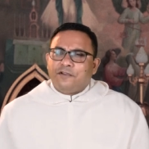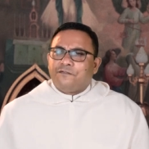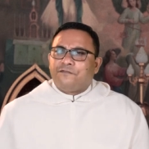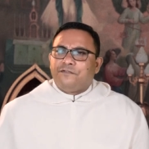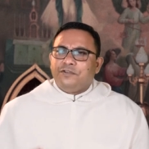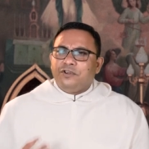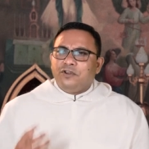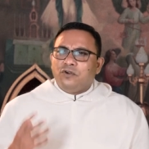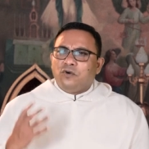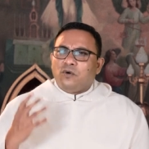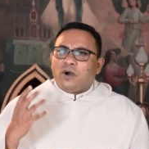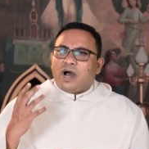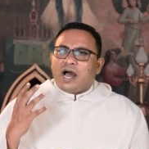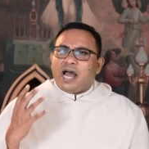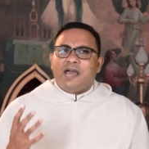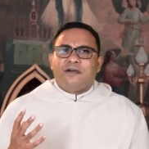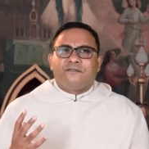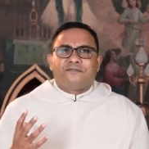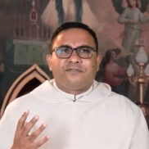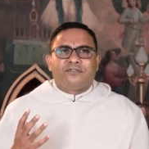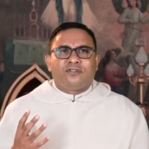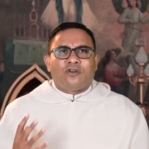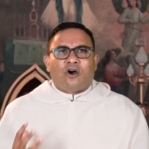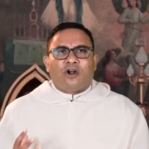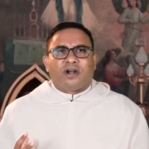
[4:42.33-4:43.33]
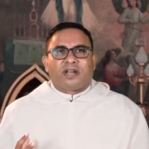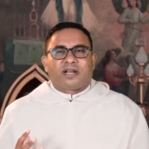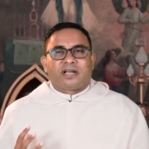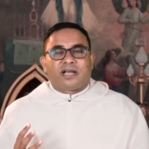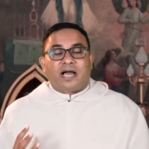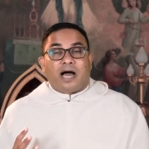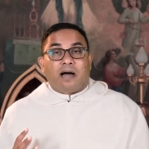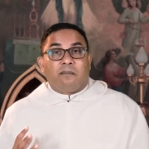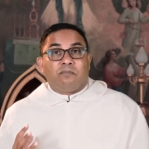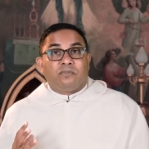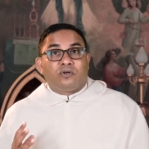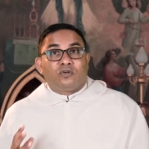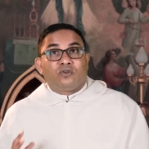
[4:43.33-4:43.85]
If you have not
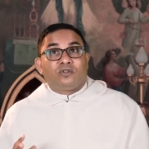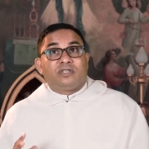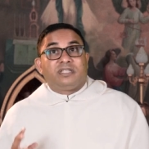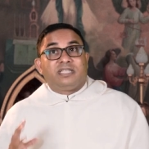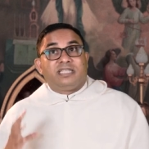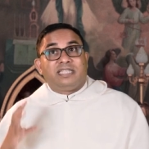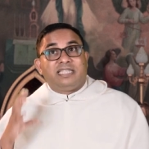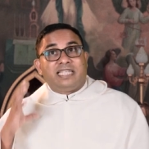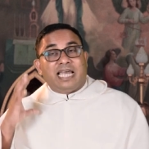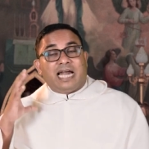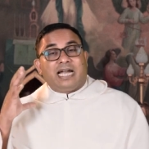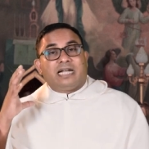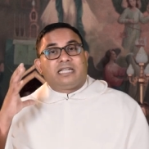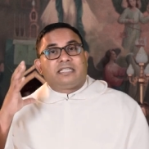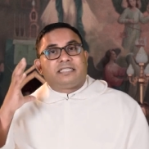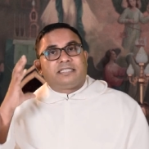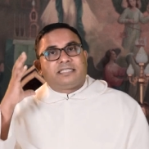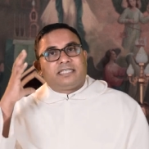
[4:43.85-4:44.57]
come to that